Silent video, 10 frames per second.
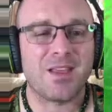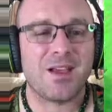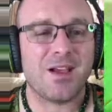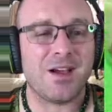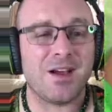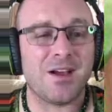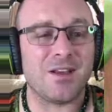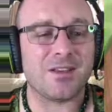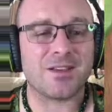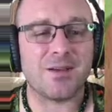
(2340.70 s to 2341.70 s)

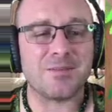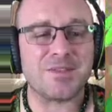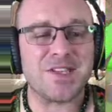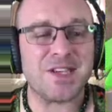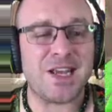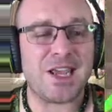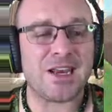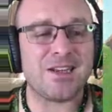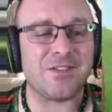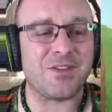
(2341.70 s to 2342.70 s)
Uh, it comes in handy
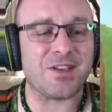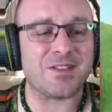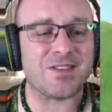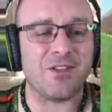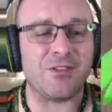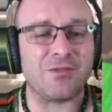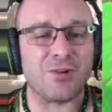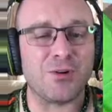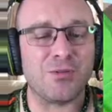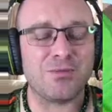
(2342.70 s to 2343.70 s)
if I sell the fruit,
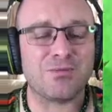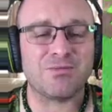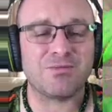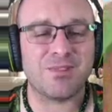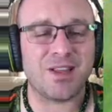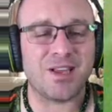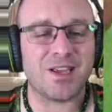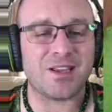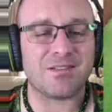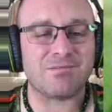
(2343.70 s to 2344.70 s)
like
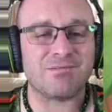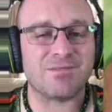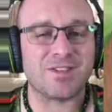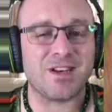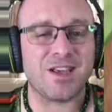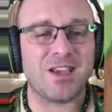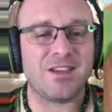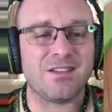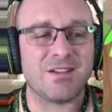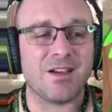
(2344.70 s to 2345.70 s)
today.
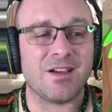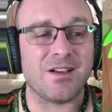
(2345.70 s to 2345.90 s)
Uh,